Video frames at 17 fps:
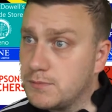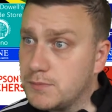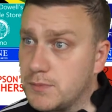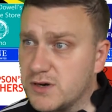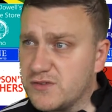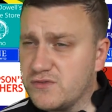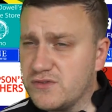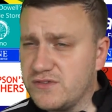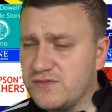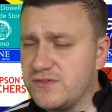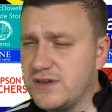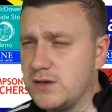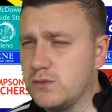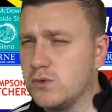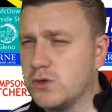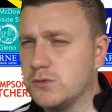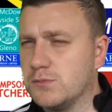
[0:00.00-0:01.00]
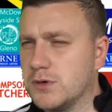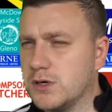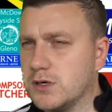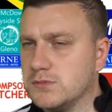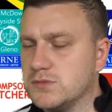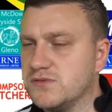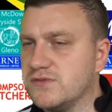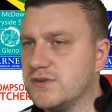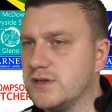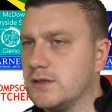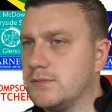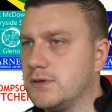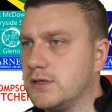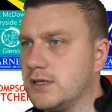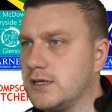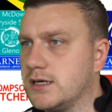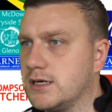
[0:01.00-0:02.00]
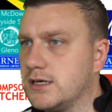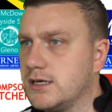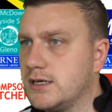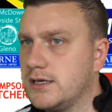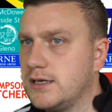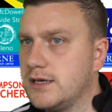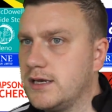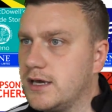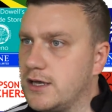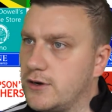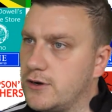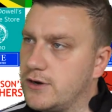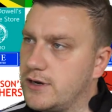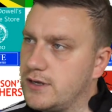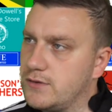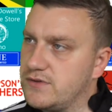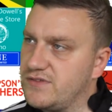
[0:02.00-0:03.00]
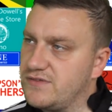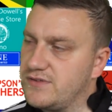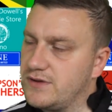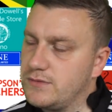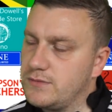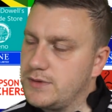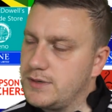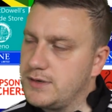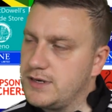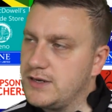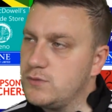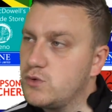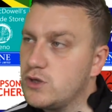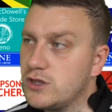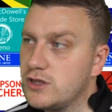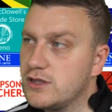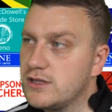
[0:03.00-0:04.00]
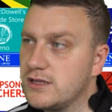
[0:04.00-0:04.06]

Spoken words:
But if we feel one becomes available in an area we feel we might need one,